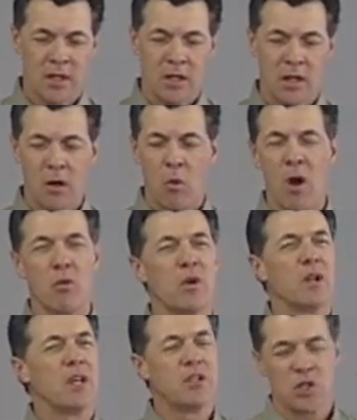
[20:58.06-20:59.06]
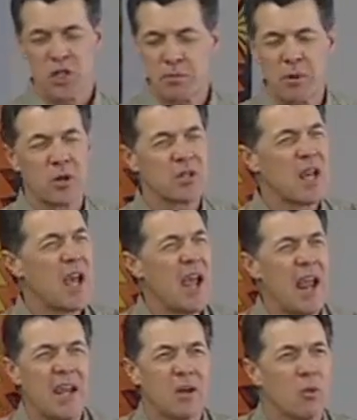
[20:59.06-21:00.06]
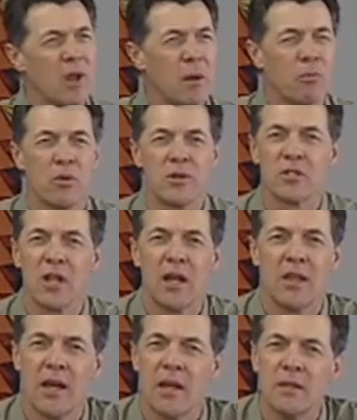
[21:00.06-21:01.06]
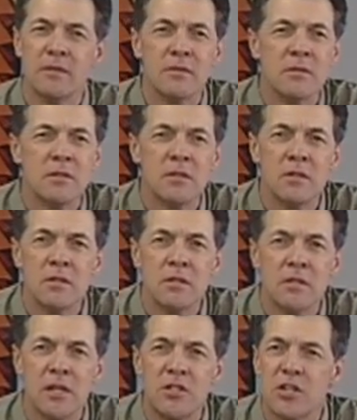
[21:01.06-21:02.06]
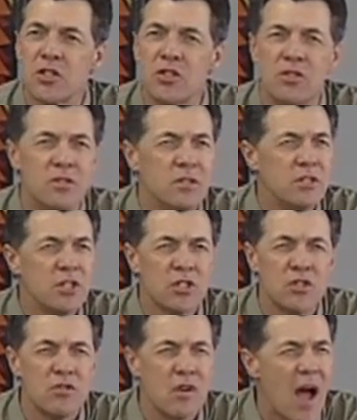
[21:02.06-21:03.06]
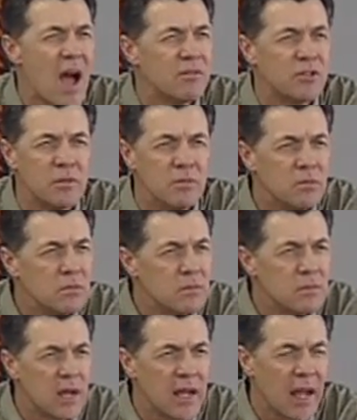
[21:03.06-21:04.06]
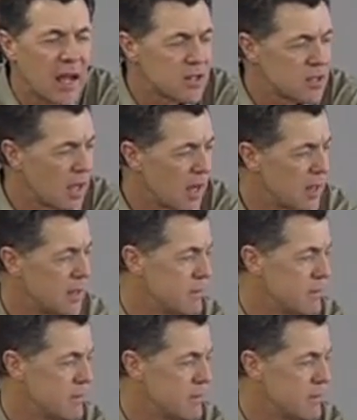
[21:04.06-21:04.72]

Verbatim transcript: You know what? Religious spirits hate it when I preach like that. It just, just drives them. They can't stand it.